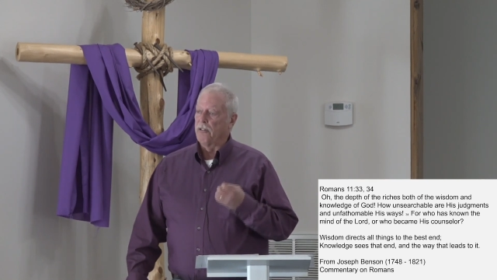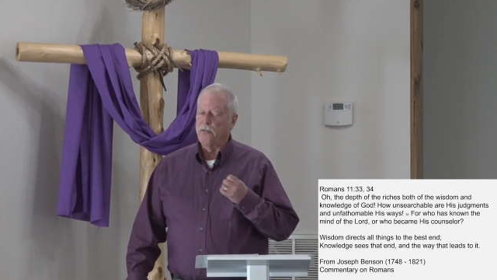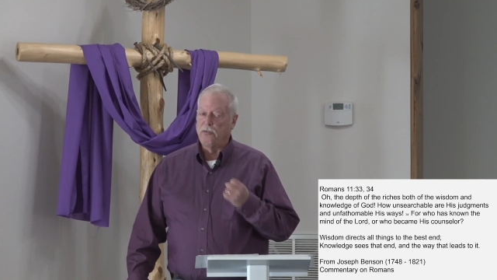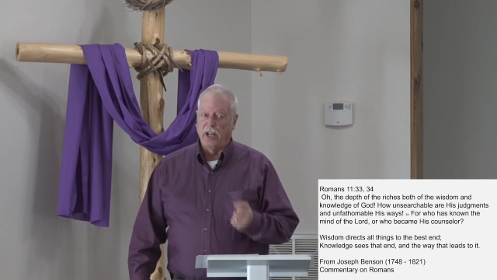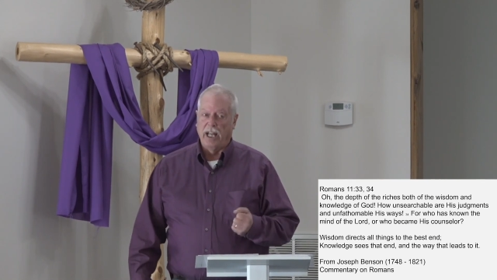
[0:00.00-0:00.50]

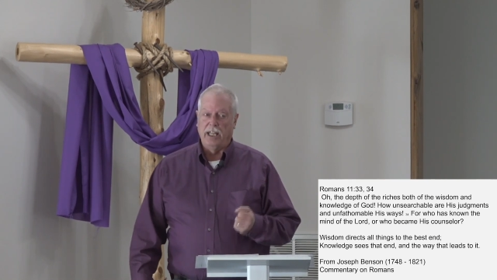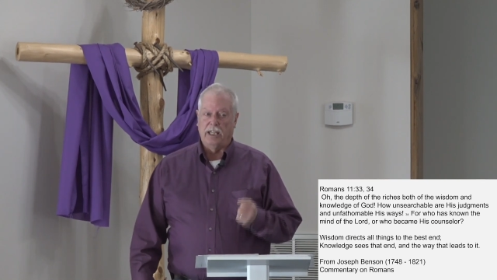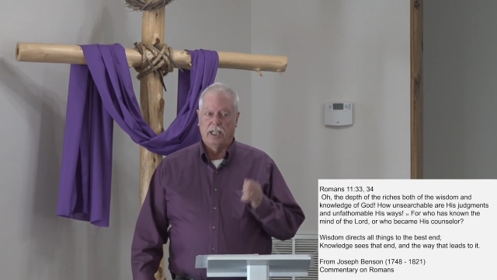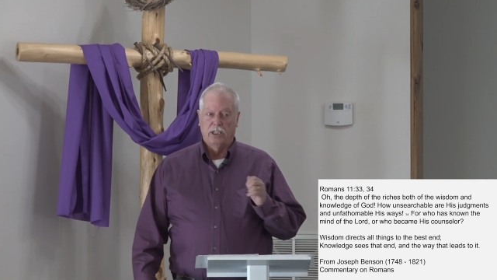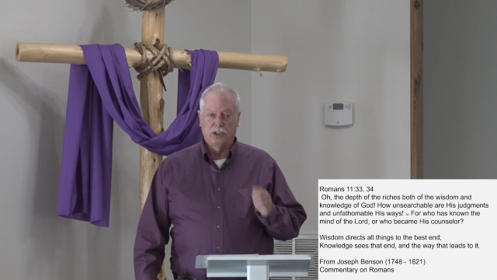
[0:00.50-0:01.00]

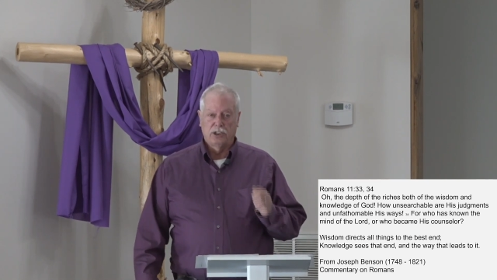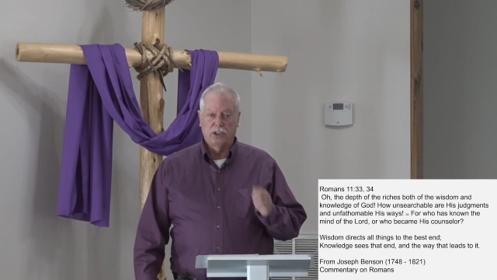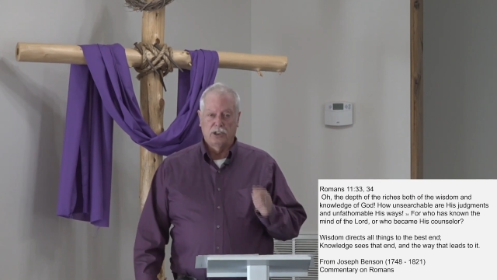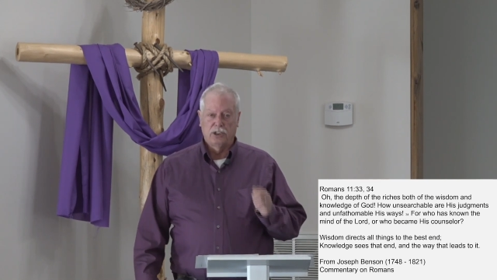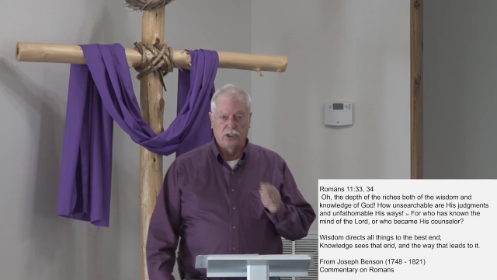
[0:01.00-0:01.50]
faith so
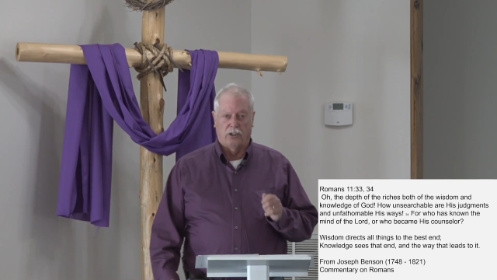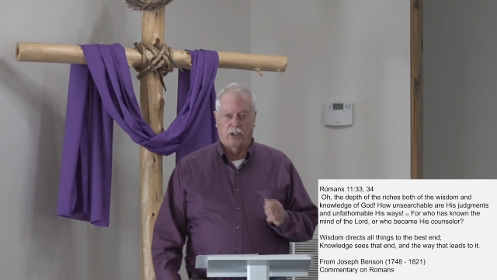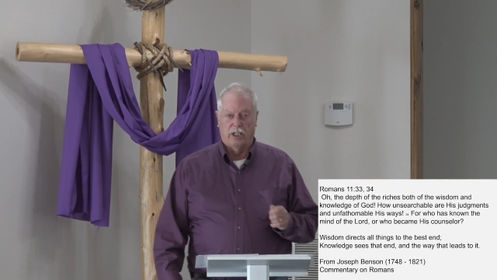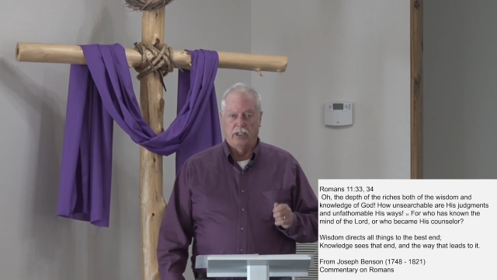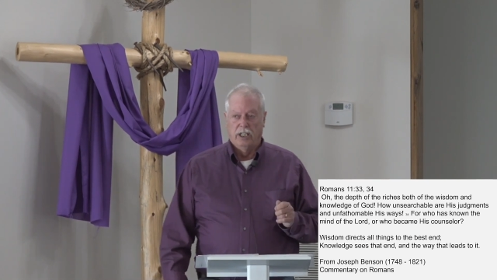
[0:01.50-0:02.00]

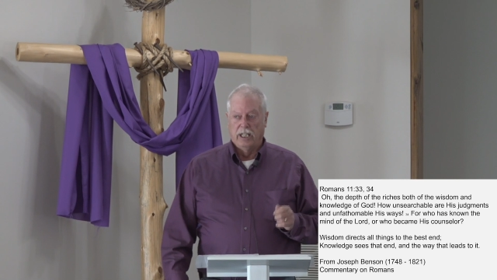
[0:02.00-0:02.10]
sure